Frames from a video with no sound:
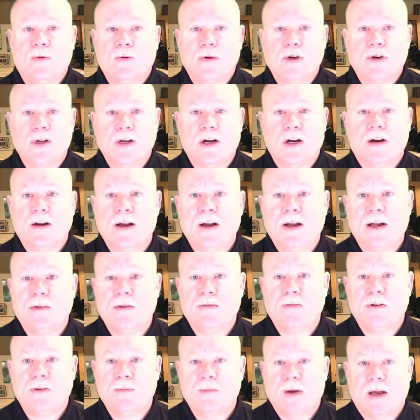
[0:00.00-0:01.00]
sharing
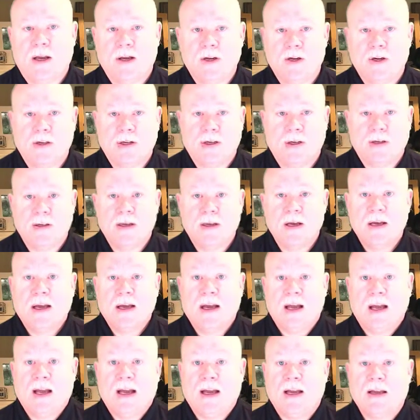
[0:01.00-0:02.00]
information
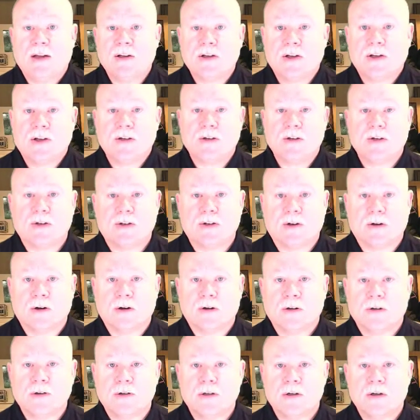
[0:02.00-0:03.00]
and
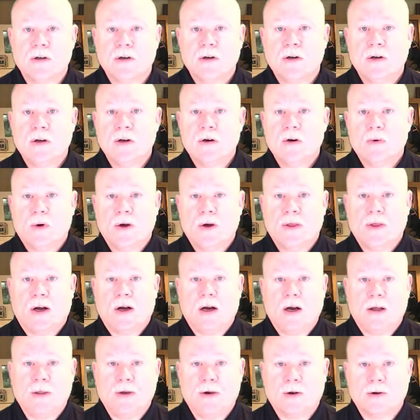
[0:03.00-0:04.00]
concerns with
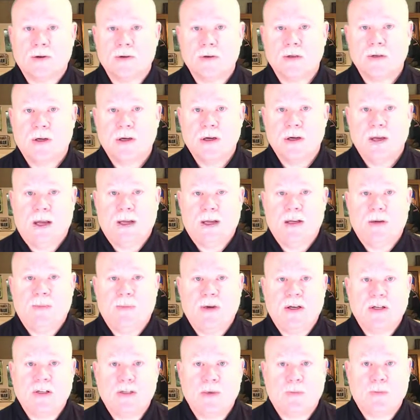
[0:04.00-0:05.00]
others and to be
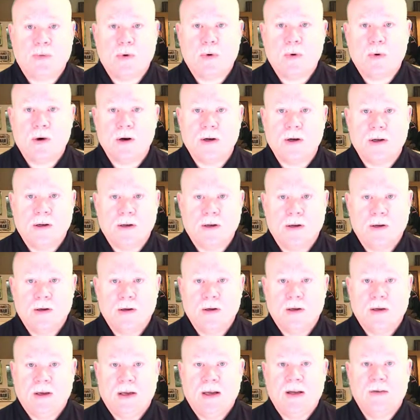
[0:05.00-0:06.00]
supported,
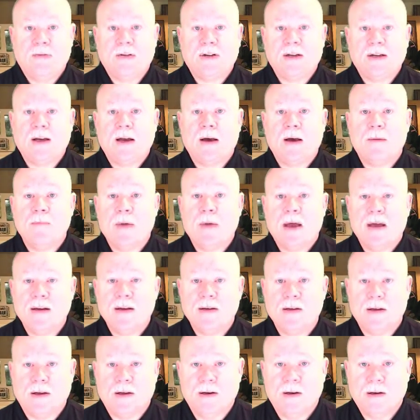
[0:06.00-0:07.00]
even
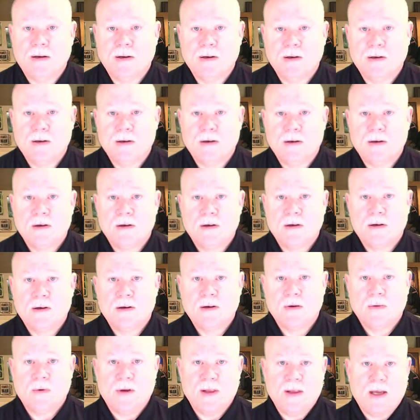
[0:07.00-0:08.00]
commended,
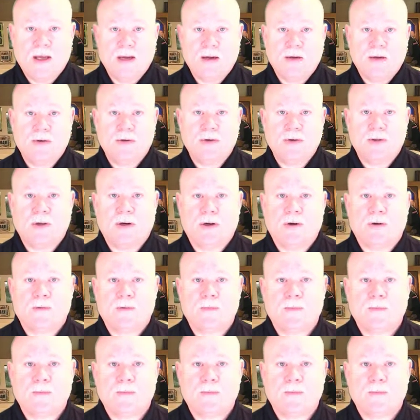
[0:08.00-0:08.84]
when they do so.